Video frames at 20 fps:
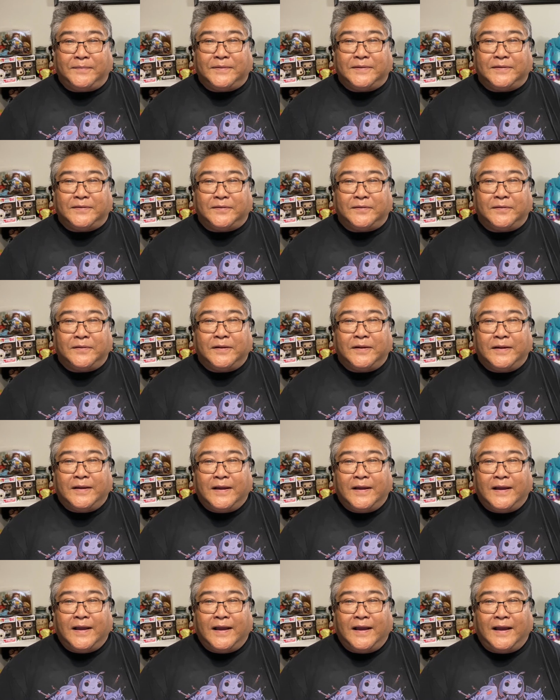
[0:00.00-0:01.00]
So,
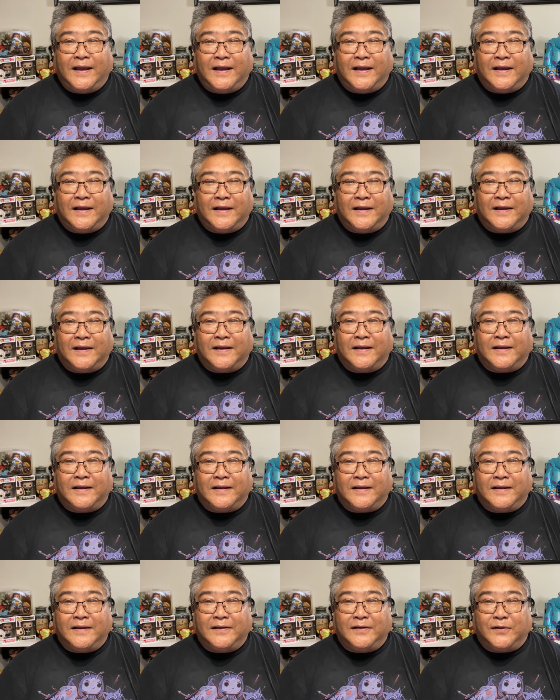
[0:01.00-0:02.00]
uh,
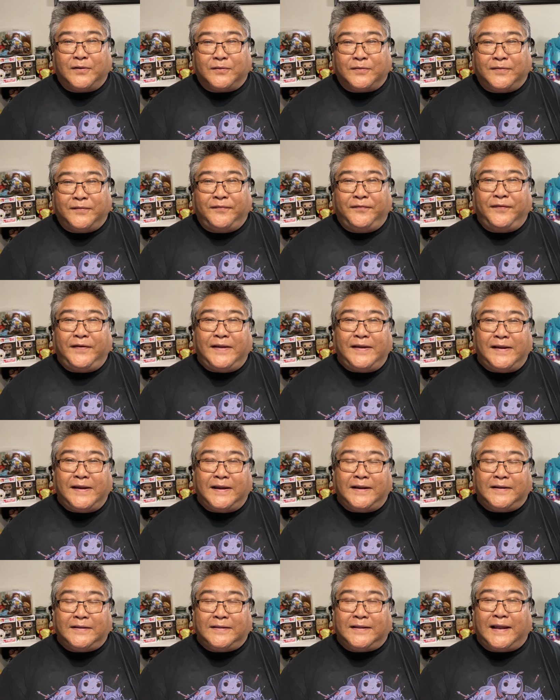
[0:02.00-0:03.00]
you know, the
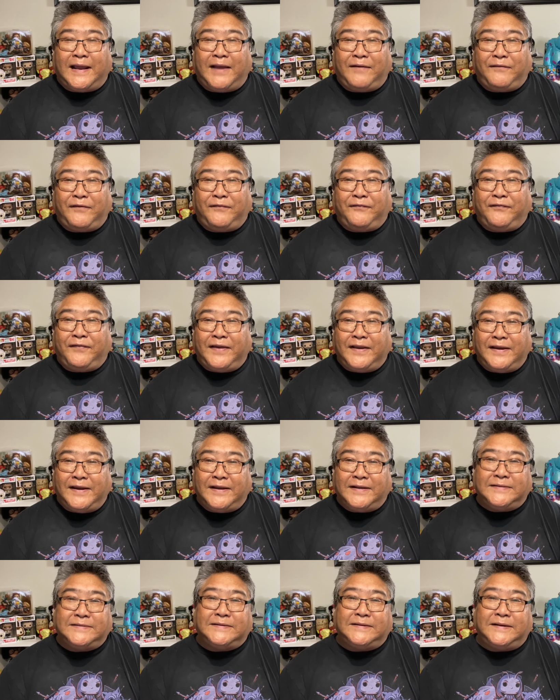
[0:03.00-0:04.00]
Phoenix, they have a
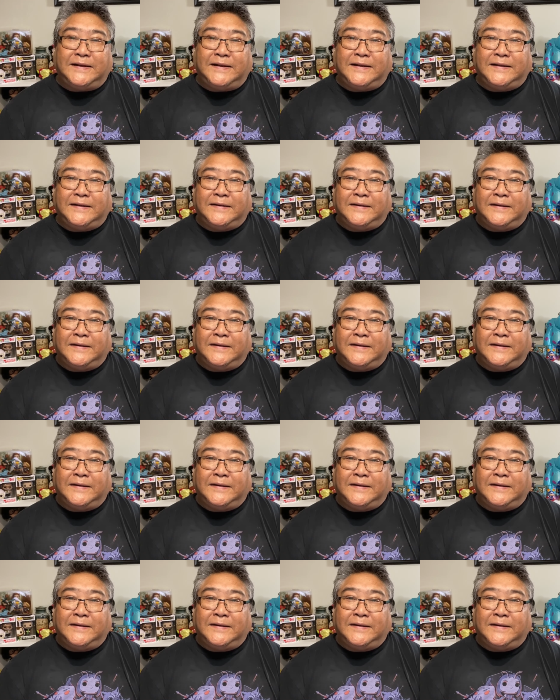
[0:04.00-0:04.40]
Phoenix in it,